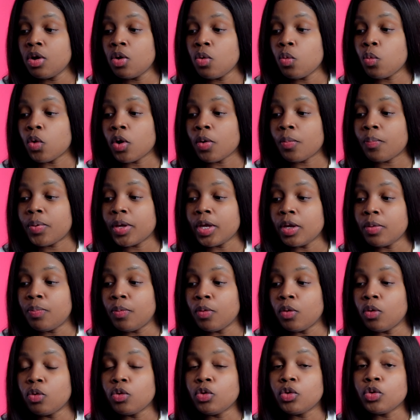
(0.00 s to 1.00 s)
where
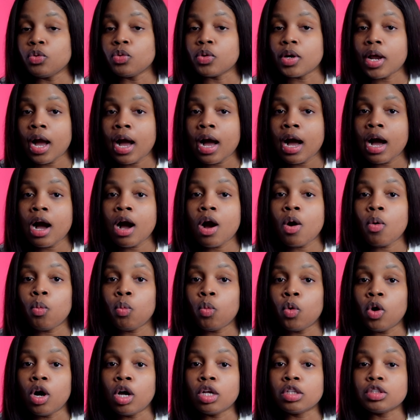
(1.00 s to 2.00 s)
people do not
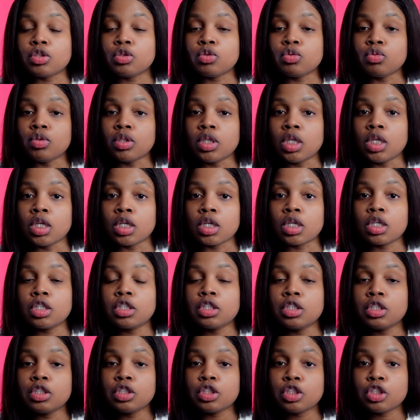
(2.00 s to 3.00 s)
want to look
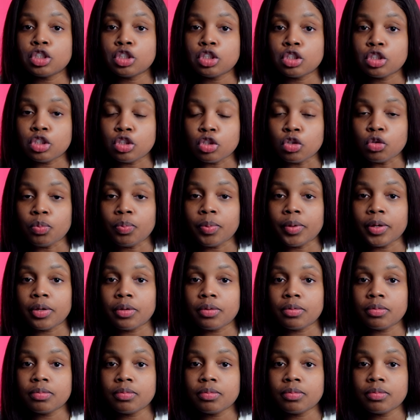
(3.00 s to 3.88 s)
stupid.